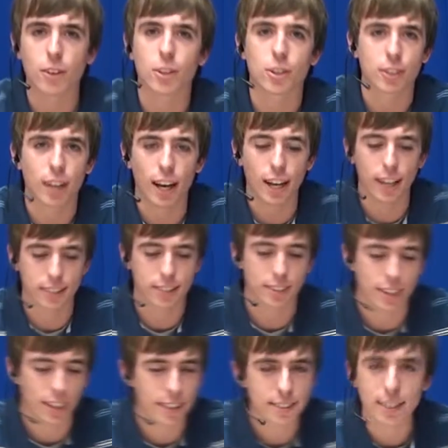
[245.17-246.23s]
on your test.
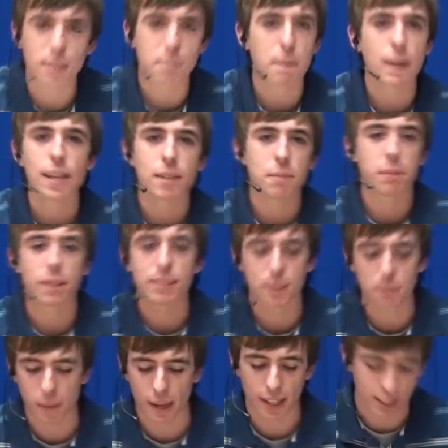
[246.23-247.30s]
It's like being in Mr.
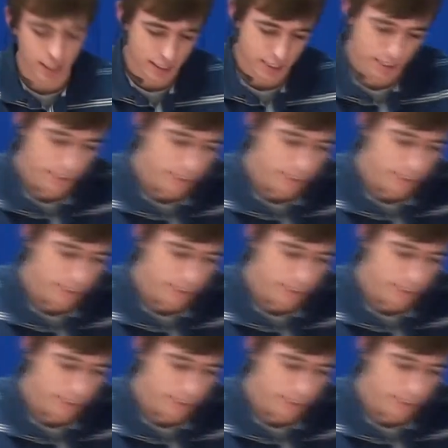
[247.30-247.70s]
Baney's